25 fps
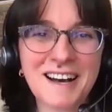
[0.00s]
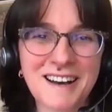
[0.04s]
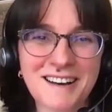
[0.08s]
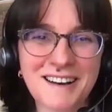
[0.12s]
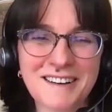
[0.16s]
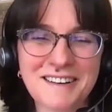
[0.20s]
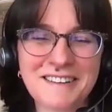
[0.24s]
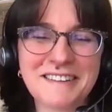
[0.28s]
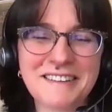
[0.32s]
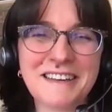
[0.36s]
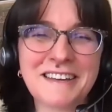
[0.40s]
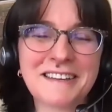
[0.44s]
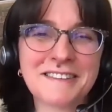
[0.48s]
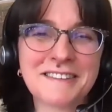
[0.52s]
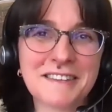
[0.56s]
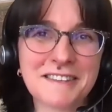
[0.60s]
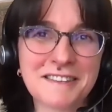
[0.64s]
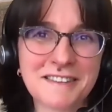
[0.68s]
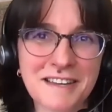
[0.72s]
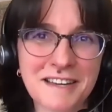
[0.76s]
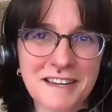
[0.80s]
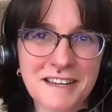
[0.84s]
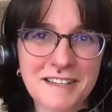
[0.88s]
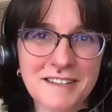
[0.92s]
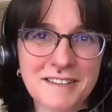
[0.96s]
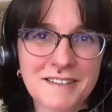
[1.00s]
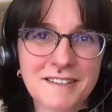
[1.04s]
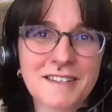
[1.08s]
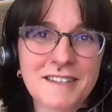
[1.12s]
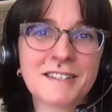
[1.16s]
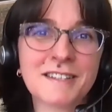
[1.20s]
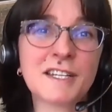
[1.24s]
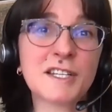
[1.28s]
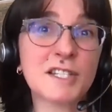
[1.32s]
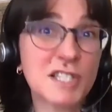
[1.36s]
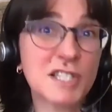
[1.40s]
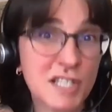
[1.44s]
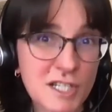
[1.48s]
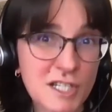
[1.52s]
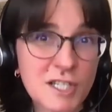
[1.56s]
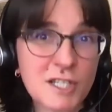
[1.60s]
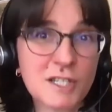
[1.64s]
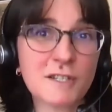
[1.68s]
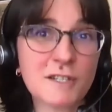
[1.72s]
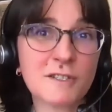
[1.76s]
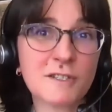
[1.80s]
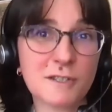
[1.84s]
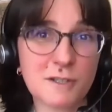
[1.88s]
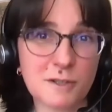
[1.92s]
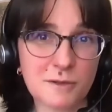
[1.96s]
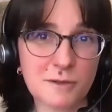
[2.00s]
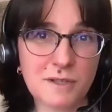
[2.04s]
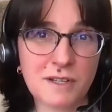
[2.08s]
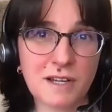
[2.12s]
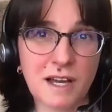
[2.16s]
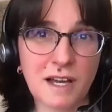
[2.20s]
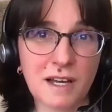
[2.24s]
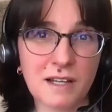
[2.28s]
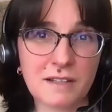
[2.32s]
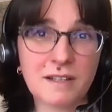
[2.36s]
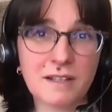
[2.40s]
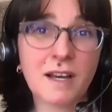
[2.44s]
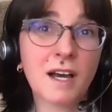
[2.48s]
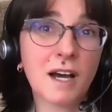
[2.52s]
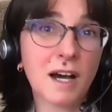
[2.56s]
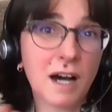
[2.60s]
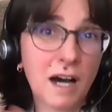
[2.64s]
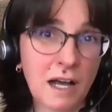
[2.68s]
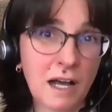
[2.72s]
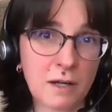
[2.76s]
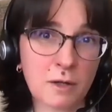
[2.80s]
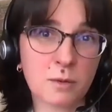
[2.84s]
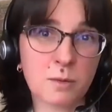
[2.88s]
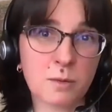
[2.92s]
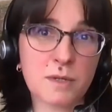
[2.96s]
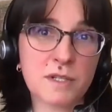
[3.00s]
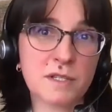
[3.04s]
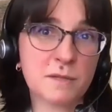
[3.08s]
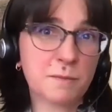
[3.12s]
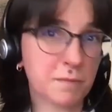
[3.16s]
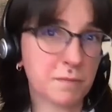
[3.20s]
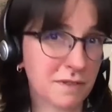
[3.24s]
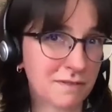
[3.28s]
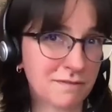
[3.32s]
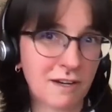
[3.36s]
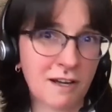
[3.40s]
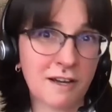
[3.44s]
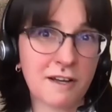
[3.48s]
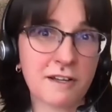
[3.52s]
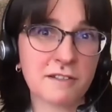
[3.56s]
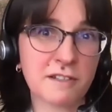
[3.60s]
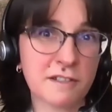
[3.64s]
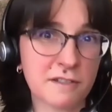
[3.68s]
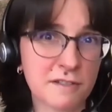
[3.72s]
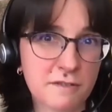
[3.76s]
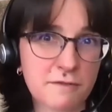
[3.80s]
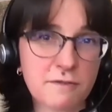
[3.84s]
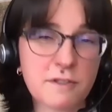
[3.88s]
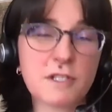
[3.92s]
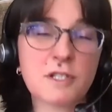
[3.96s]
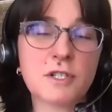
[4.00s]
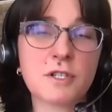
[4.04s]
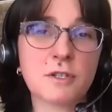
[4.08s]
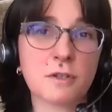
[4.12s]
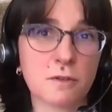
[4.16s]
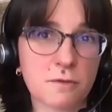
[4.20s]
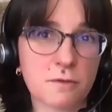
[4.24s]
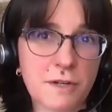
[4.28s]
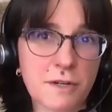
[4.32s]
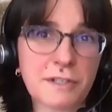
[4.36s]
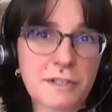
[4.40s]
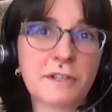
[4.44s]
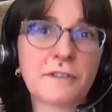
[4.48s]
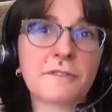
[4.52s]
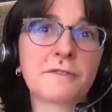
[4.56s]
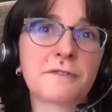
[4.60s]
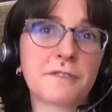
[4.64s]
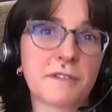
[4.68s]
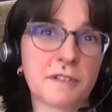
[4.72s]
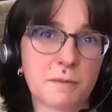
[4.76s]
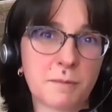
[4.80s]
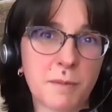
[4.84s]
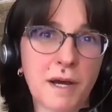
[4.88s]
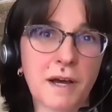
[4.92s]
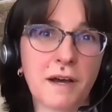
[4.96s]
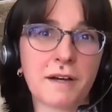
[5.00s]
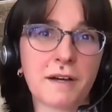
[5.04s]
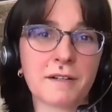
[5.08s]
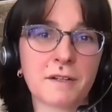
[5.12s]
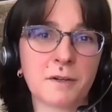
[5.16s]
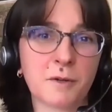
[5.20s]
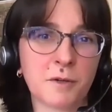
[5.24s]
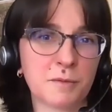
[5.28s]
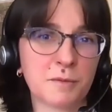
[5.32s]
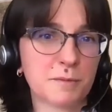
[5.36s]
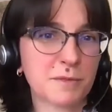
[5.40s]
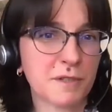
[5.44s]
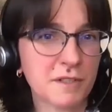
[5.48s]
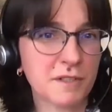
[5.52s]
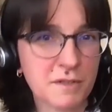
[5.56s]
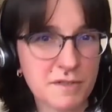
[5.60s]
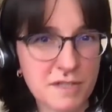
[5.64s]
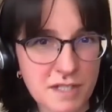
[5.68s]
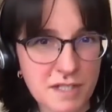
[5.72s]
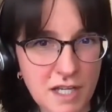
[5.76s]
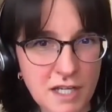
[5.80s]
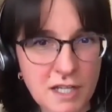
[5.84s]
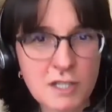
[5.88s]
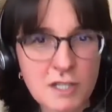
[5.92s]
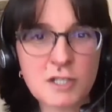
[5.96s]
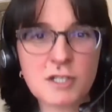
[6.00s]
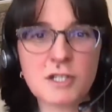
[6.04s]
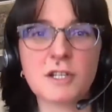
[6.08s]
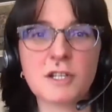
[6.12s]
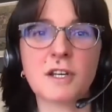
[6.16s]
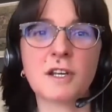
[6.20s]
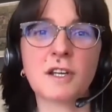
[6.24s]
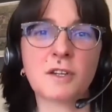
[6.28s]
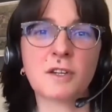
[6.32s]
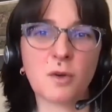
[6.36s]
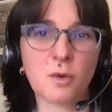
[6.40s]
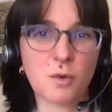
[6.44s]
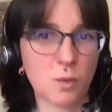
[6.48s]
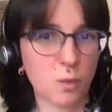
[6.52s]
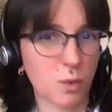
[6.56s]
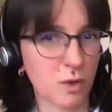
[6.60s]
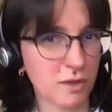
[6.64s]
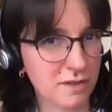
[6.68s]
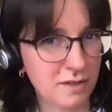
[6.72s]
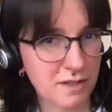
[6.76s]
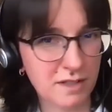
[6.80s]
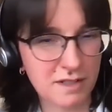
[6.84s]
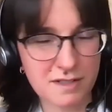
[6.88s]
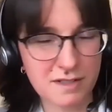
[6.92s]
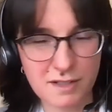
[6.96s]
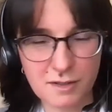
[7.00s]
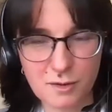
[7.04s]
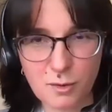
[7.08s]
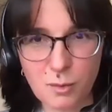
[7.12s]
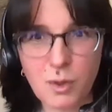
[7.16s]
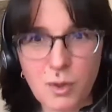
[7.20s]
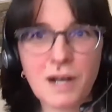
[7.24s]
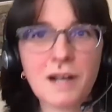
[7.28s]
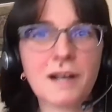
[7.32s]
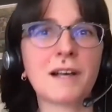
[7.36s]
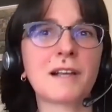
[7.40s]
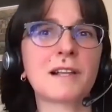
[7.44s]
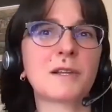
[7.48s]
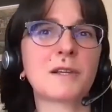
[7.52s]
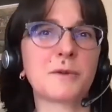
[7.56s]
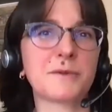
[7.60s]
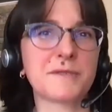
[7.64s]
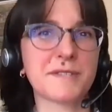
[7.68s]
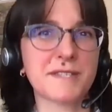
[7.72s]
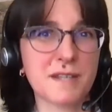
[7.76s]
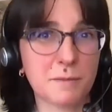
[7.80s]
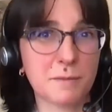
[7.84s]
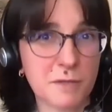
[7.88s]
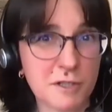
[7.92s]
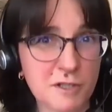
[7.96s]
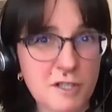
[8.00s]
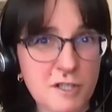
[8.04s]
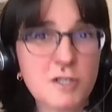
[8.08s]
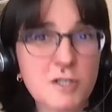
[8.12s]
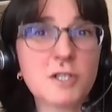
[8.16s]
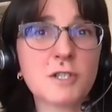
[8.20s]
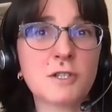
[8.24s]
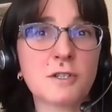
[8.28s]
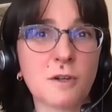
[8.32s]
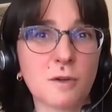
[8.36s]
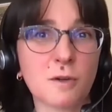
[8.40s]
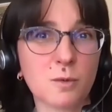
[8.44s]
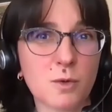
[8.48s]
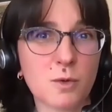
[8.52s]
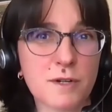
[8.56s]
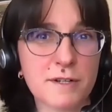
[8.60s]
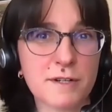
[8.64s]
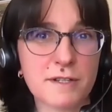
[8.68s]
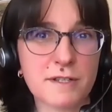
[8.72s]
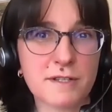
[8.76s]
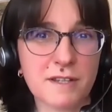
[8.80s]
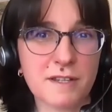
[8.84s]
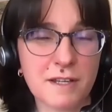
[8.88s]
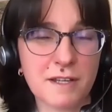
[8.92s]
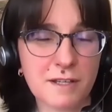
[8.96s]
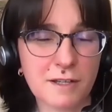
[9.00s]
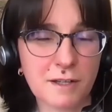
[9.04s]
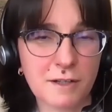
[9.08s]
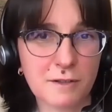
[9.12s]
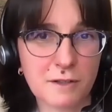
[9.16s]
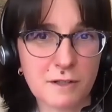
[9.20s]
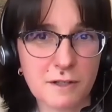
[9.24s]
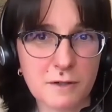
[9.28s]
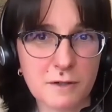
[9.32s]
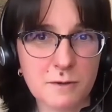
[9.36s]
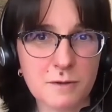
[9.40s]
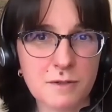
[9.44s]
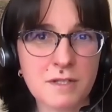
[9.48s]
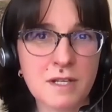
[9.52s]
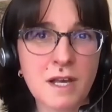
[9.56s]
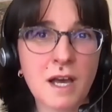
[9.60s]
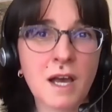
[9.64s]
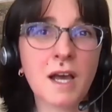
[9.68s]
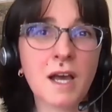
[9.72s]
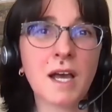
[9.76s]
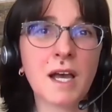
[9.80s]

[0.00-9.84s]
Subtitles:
And then in addition to that, I always provide individual written feedback on pronunciation, on what they did well, on some additional words they can use.